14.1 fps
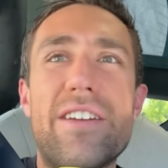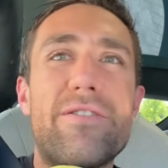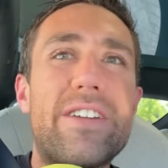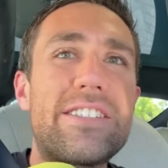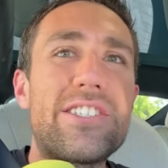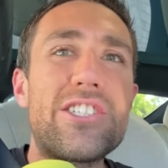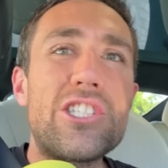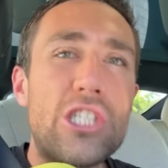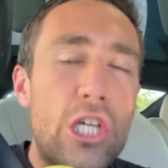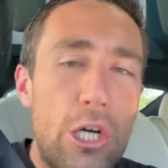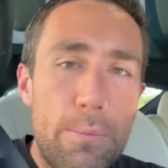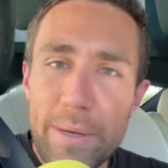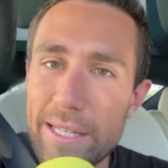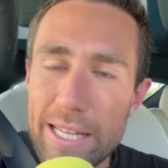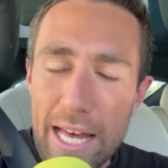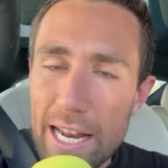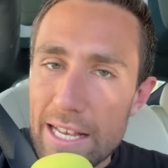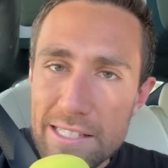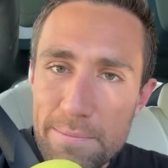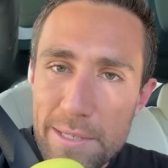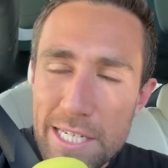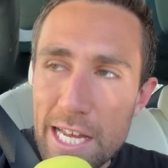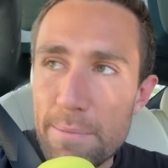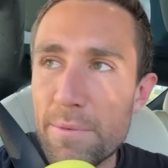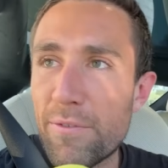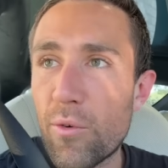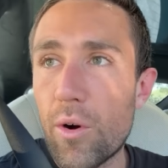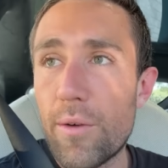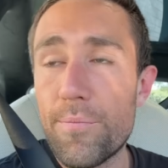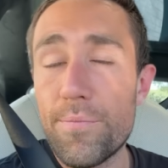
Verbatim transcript: That's stupid. That hasn't been done before.